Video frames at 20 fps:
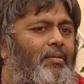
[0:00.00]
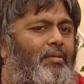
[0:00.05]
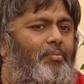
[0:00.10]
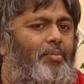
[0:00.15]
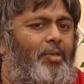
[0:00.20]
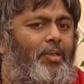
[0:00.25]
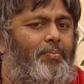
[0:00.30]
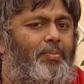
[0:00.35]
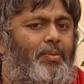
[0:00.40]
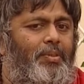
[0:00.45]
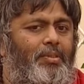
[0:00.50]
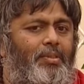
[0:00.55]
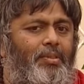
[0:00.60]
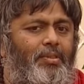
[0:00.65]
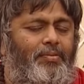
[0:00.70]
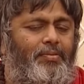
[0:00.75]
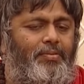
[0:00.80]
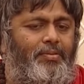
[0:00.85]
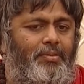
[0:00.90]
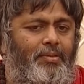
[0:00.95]
the purpose
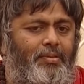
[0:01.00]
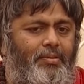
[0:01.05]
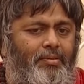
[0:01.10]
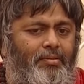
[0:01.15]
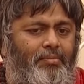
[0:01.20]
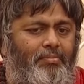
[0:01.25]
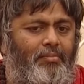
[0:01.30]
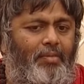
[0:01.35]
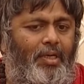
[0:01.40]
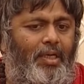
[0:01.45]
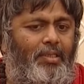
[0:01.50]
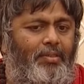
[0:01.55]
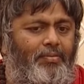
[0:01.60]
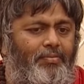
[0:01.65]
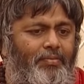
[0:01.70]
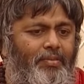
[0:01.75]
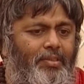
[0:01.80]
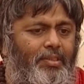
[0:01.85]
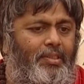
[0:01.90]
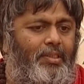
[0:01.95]
of my
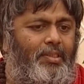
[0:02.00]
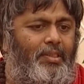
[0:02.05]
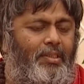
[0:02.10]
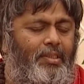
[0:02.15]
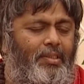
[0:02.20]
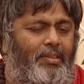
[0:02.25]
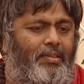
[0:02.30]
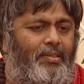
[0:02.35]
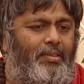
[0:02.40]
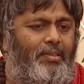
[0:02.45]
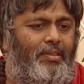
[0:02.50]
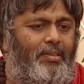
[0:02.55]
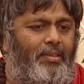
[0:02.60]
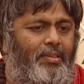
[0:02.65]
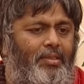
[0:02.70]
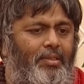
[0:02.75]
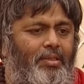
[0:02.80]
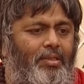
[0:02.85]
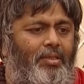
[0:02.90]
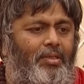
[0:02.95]
visit is
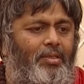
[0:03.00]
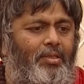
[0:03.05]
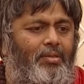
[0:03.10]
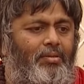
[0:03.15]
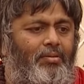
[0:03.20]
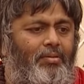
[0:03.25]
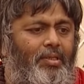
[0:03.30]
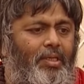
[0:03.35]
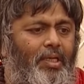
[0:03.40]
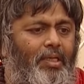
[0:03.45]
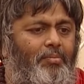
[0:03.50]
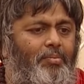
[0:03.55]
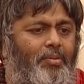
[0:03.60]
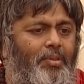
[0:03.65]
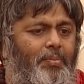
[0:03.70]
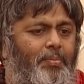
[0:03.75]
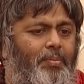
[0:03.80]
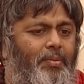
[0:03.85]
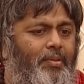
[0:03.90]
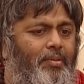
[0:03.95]
to tell
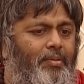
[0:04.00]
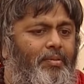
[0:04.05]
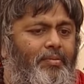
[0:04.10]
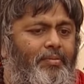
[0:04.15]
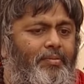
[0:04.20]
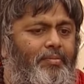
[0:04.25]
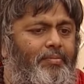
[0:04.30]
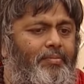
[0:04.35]
people